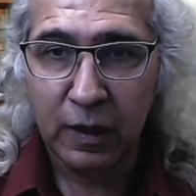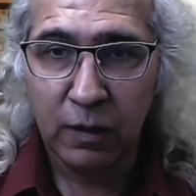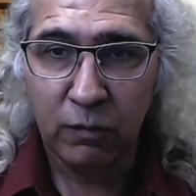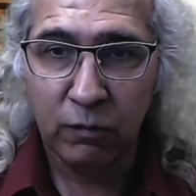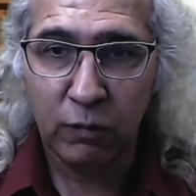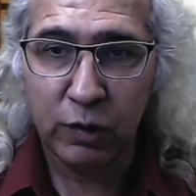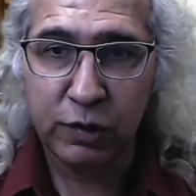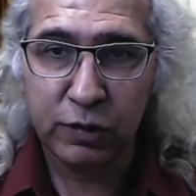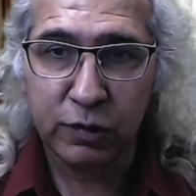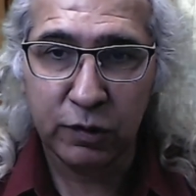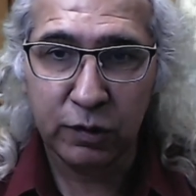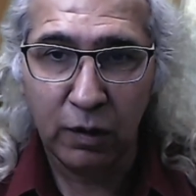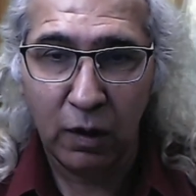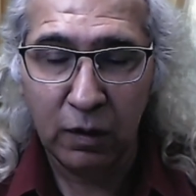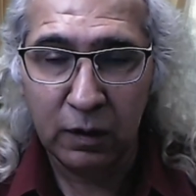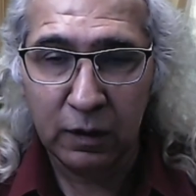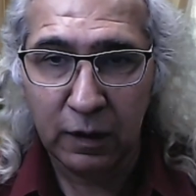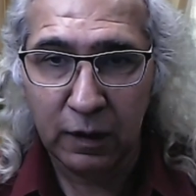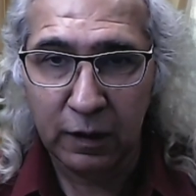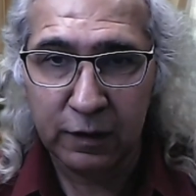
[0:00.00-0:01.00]
We should not
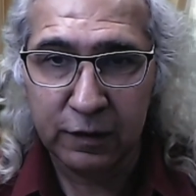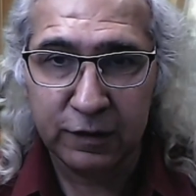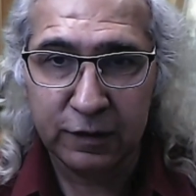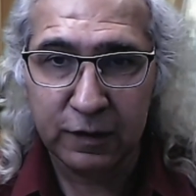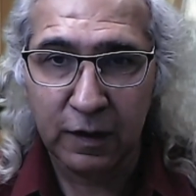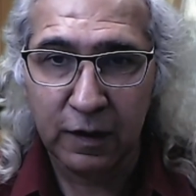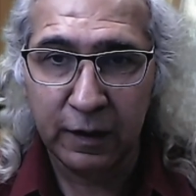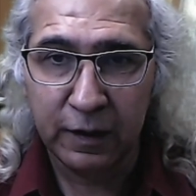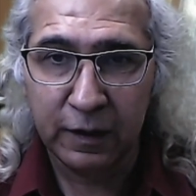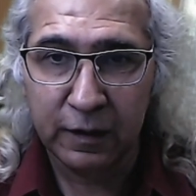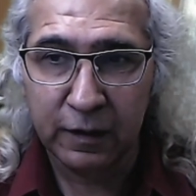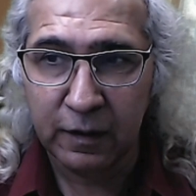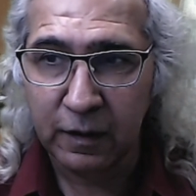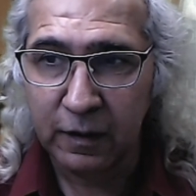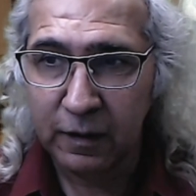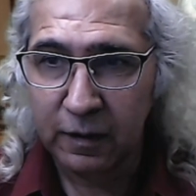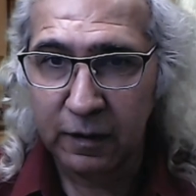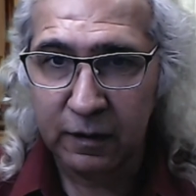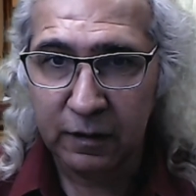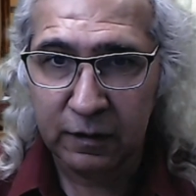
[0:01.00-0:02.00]
assign
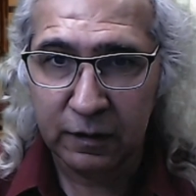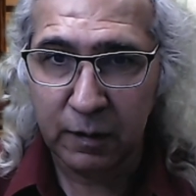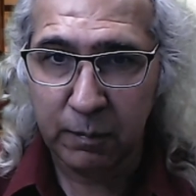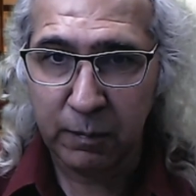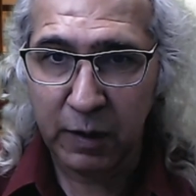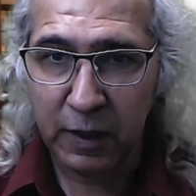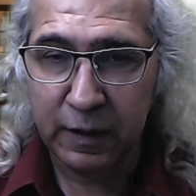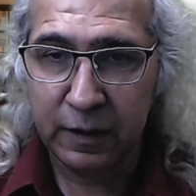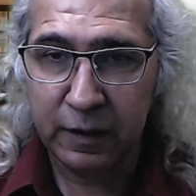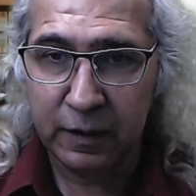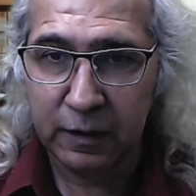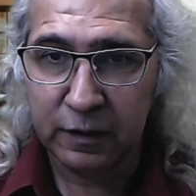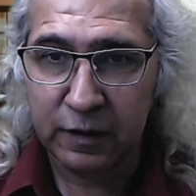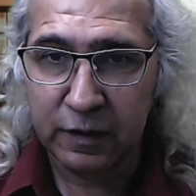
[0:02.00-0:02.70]
the mind